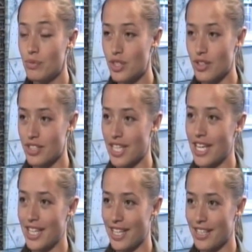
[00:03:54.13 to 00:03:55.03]
sort of
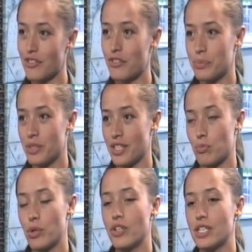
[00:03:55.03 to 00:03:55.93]
take in from the
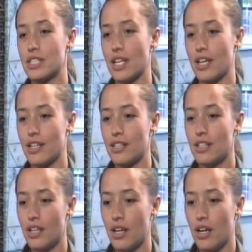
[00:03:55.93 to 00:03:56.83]
experience. And
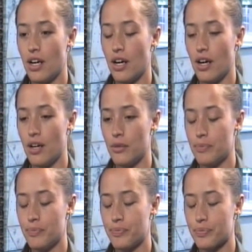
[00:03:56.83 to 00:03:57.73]

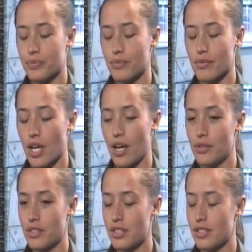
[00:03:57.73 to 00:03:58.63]
um, I
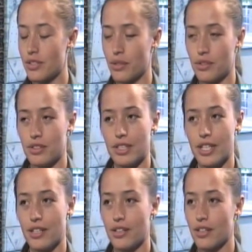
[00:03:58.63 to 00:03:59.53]
was totally